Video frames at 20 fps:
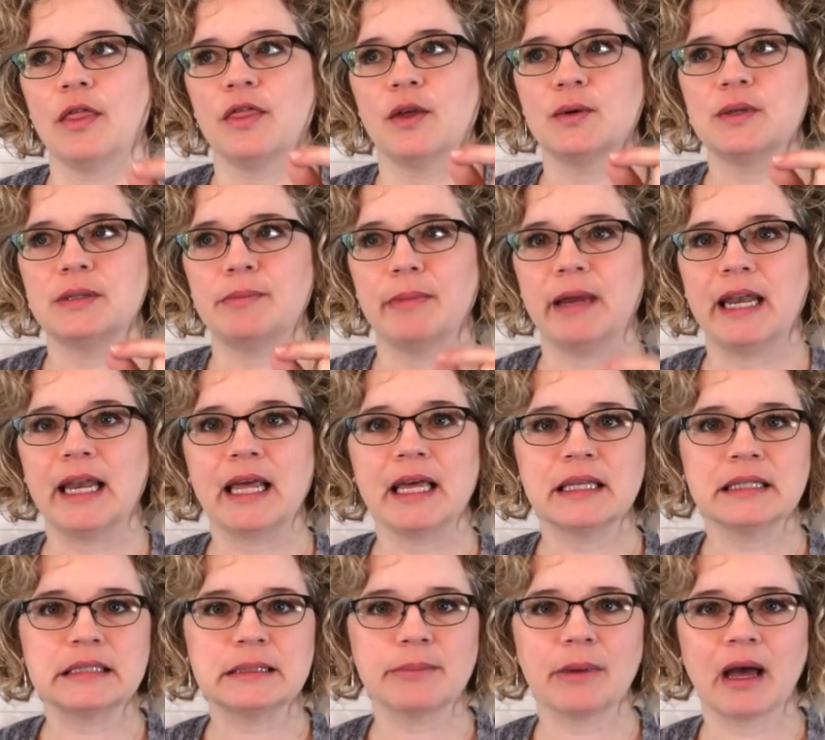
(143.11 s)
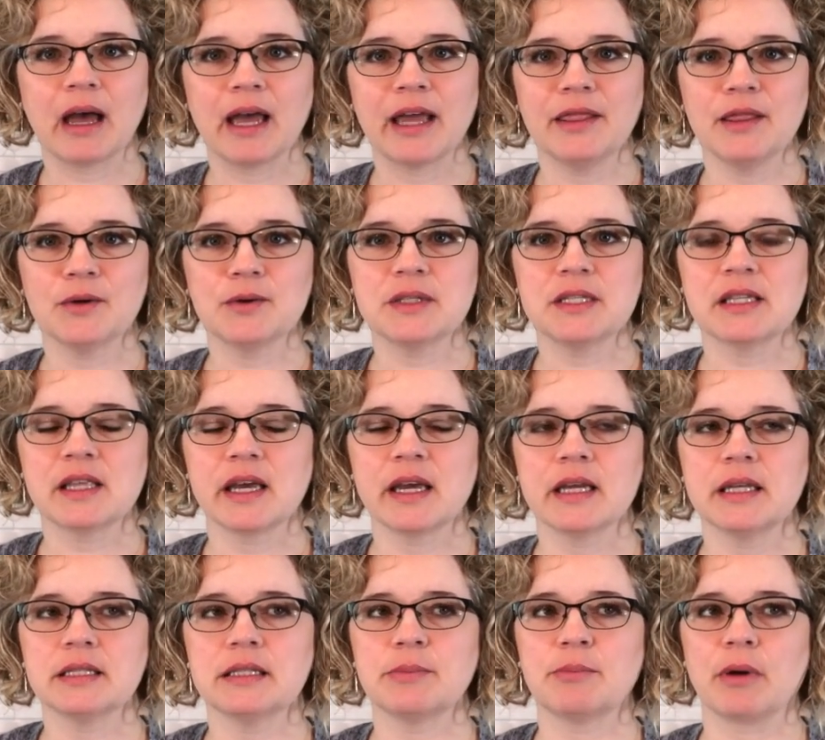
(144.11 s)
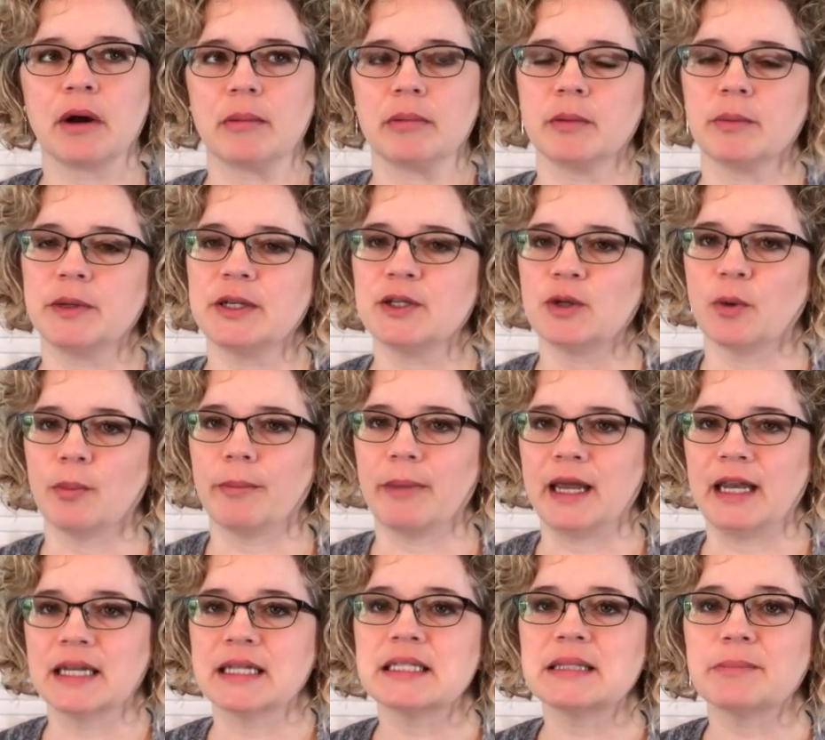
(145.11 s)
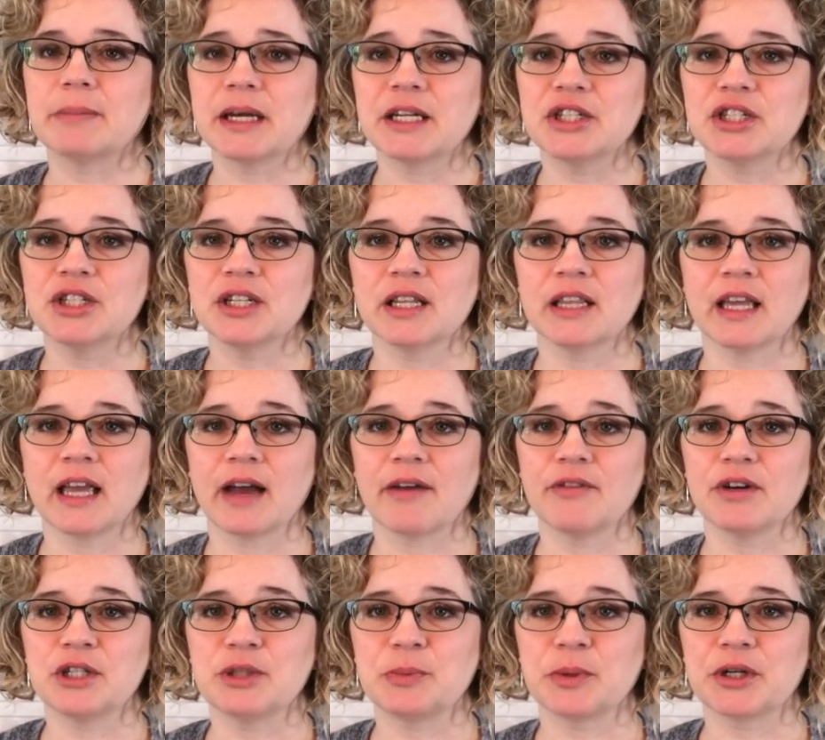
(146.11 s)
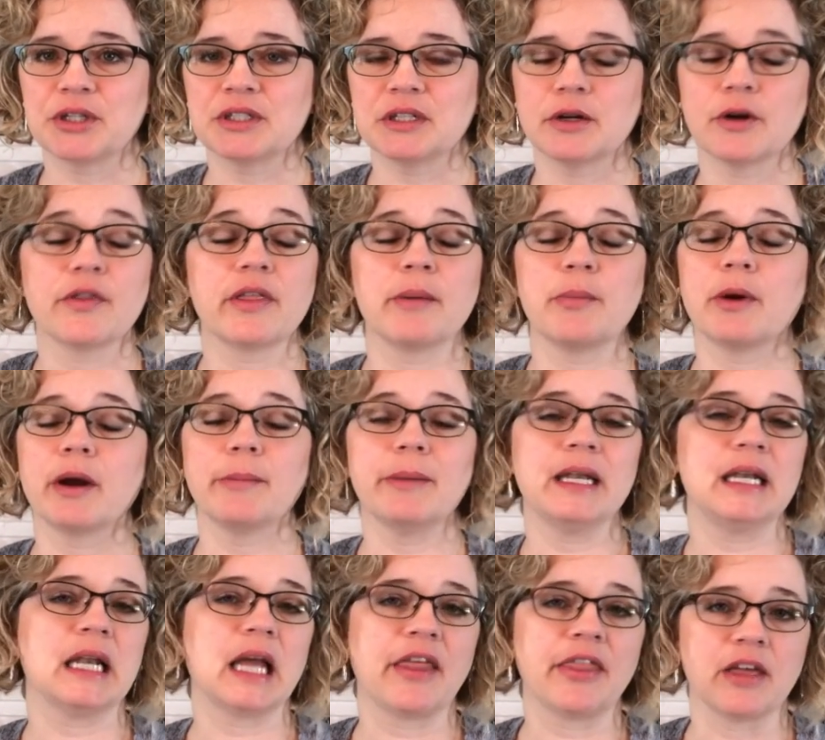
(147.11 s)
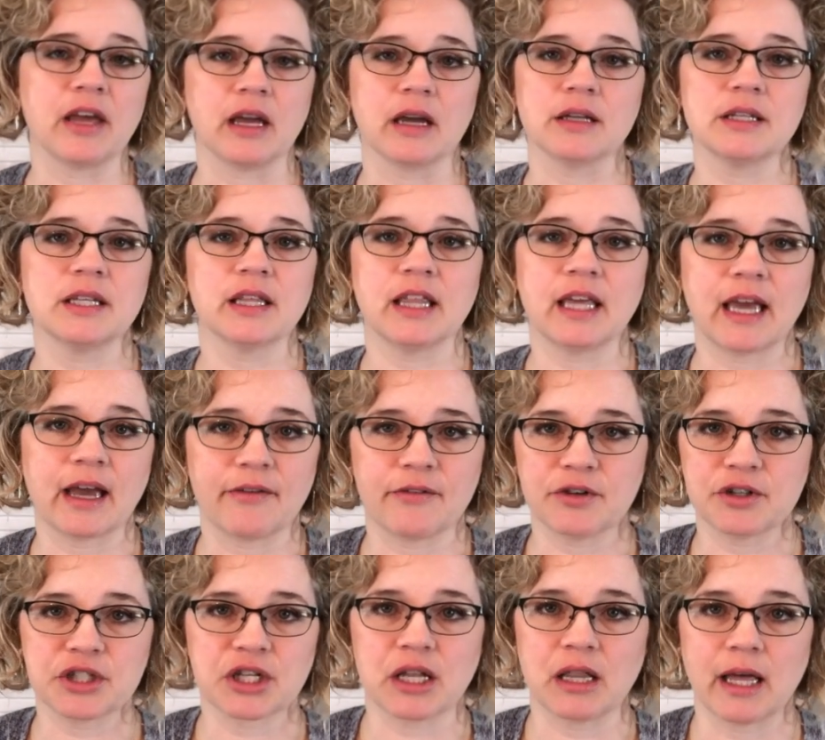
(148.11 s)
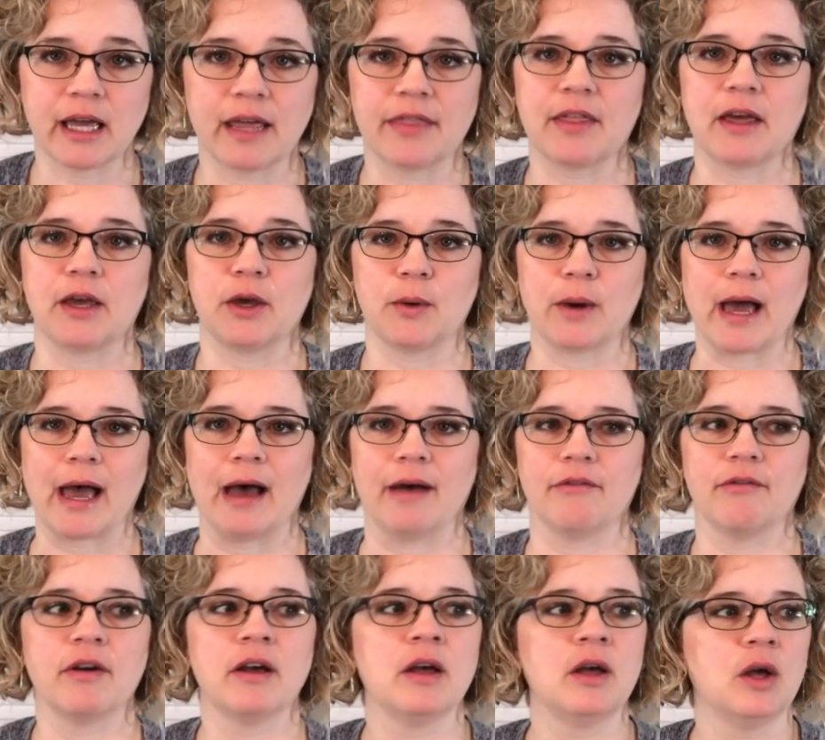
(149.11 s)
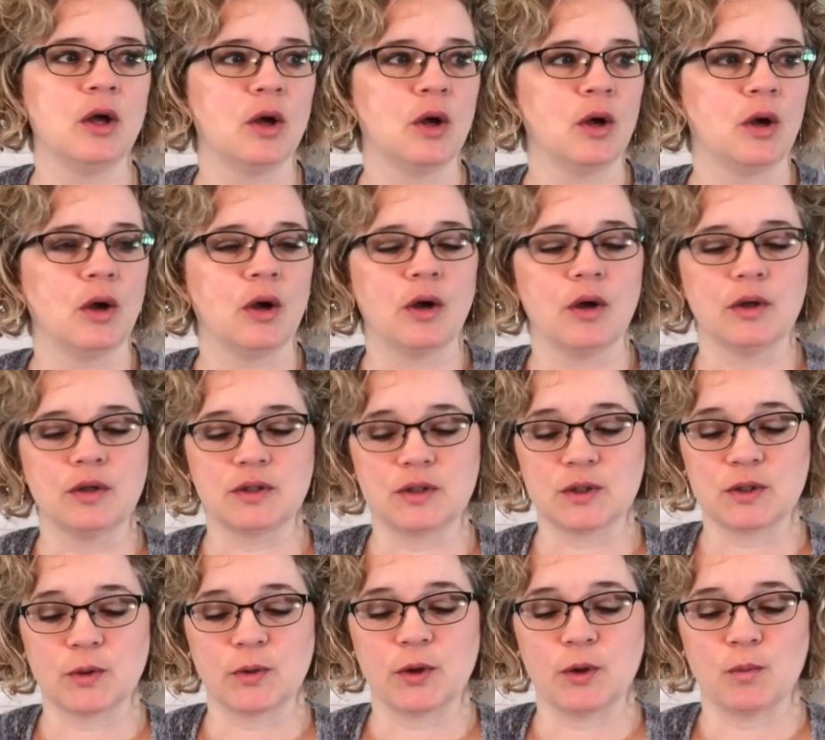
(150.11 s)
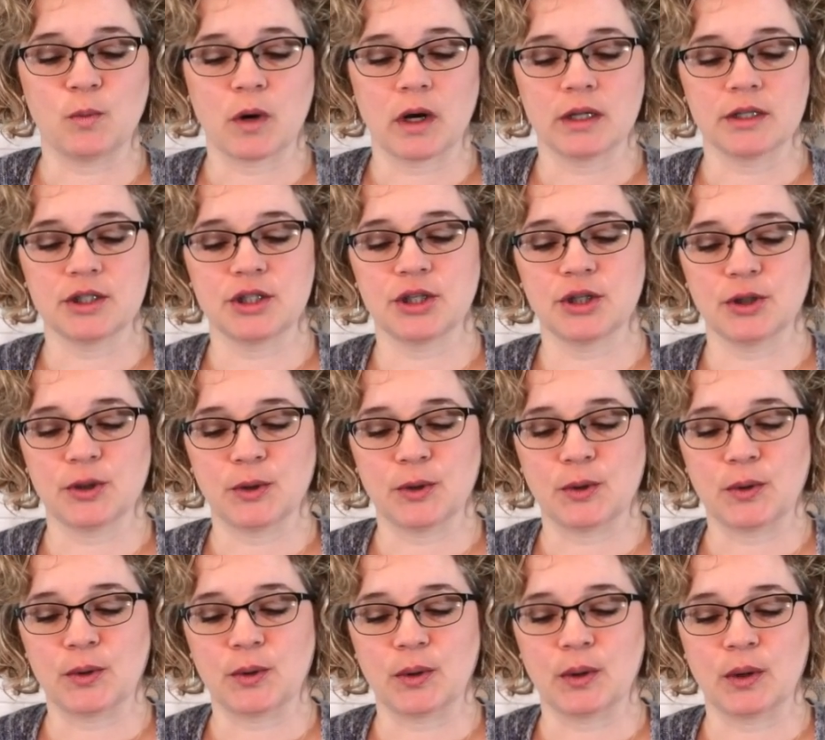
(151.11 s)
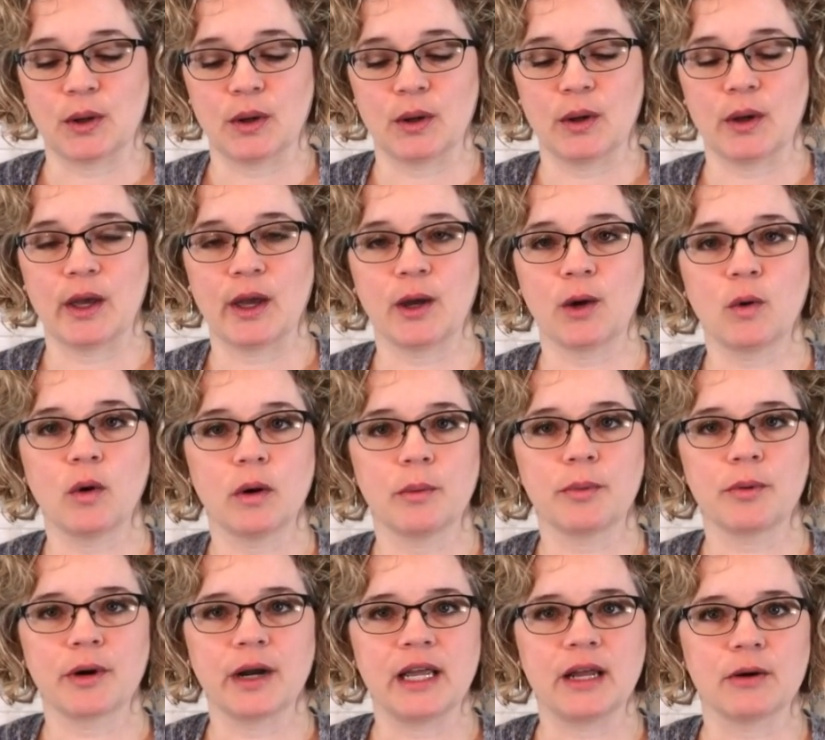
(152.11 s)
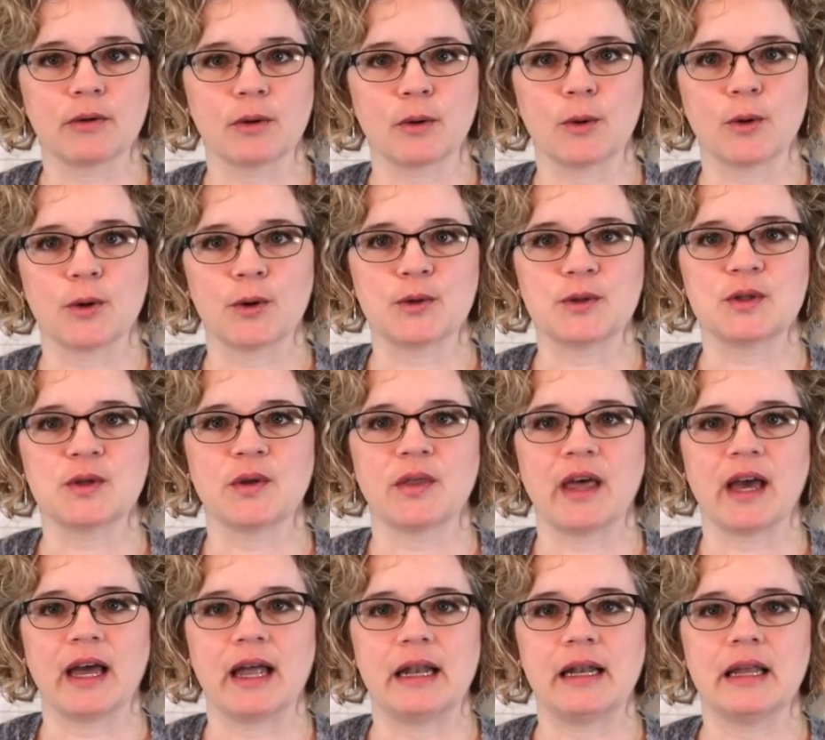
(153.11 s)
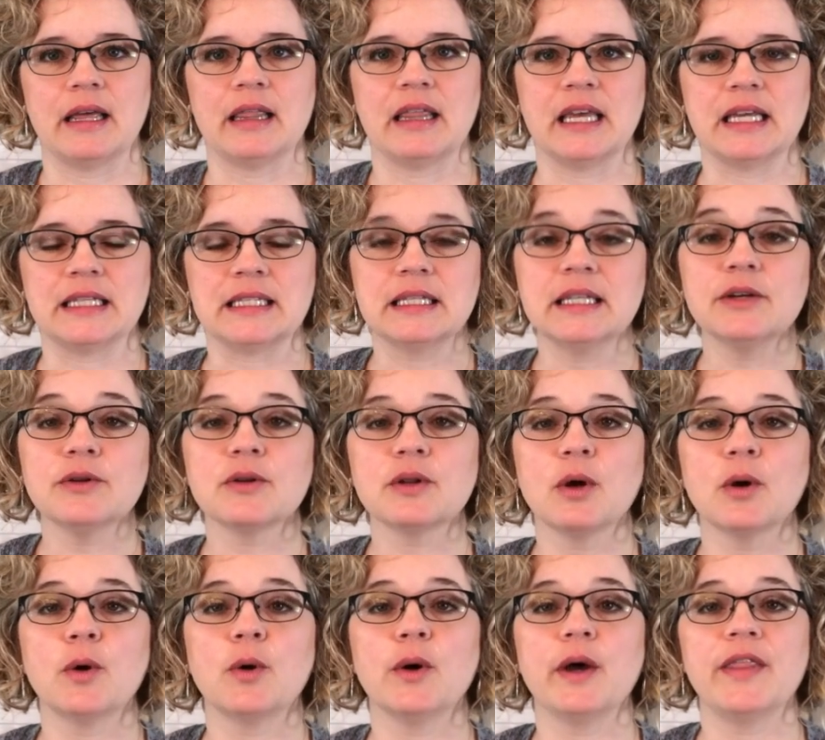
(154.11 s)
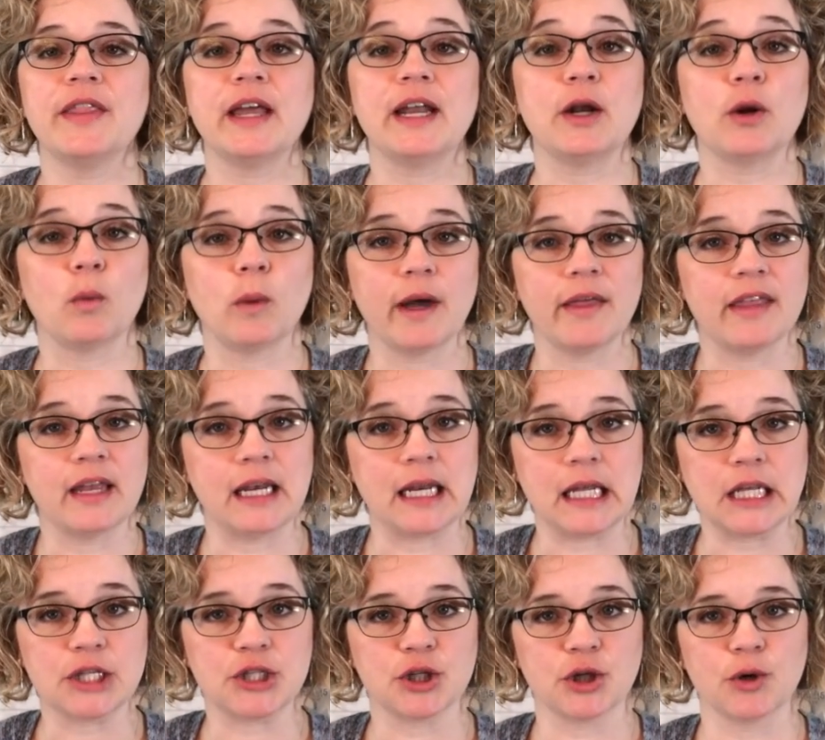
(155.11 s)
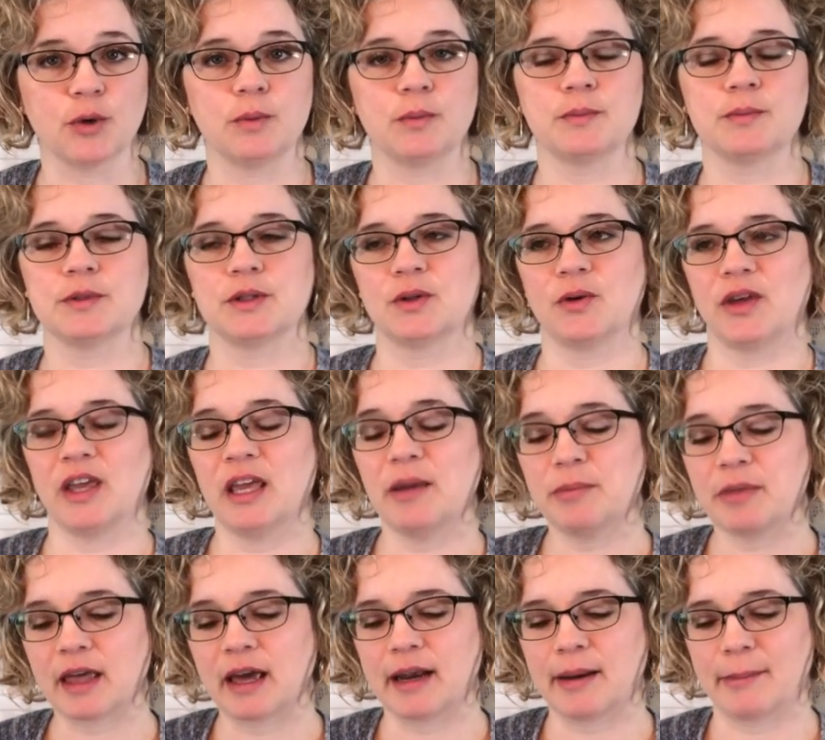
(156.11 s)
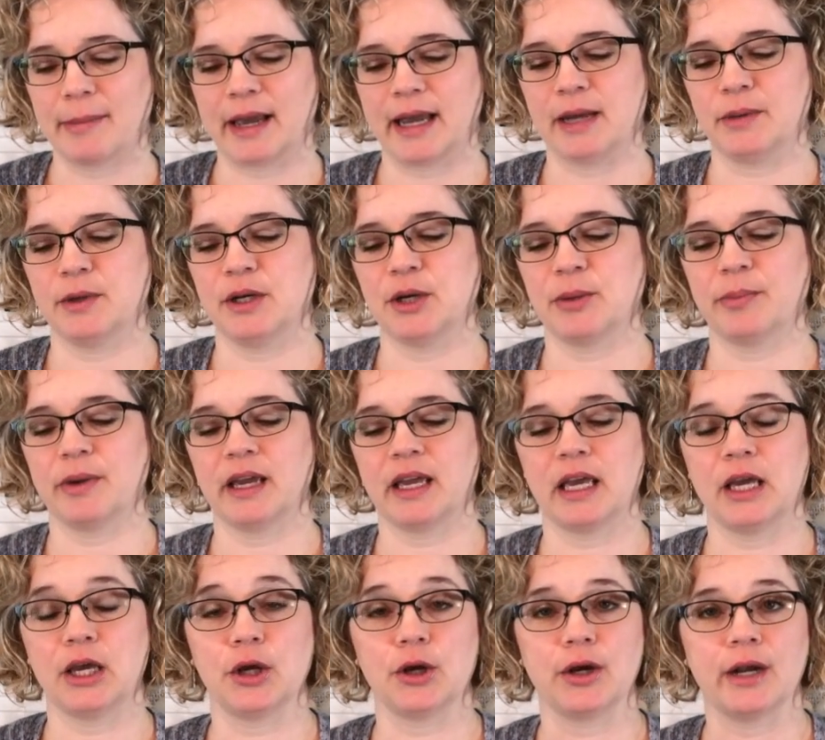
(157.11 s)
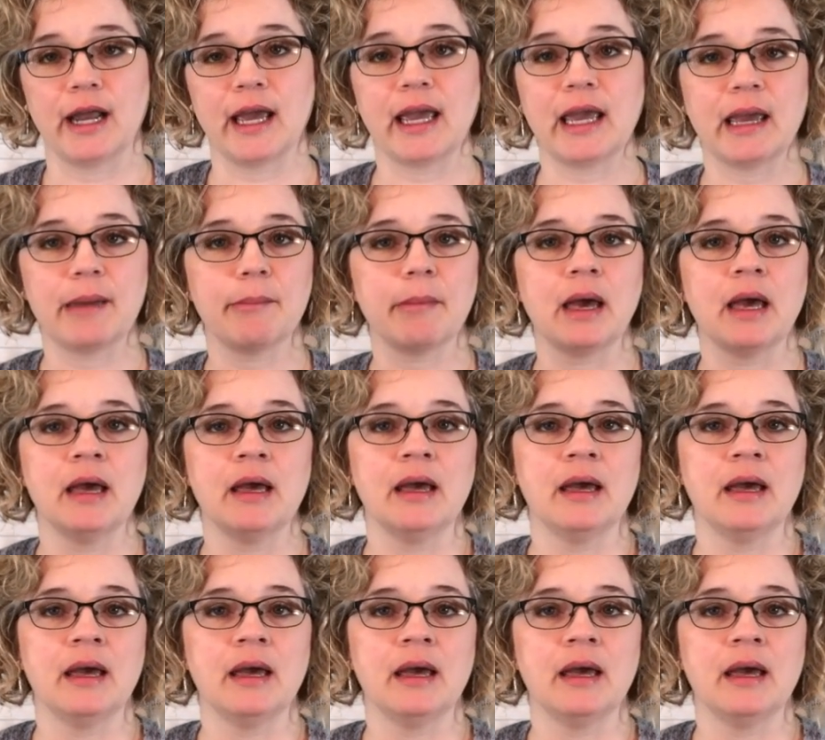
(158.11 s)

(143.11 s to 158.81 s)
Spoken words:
those meanings behind those things probably don't mean as much to the average person, or they probably mean nothing to the average client that you have. So you want to incorporate your logo so that they see your logo and they know why they need you. So keep that in mind when you're picking your name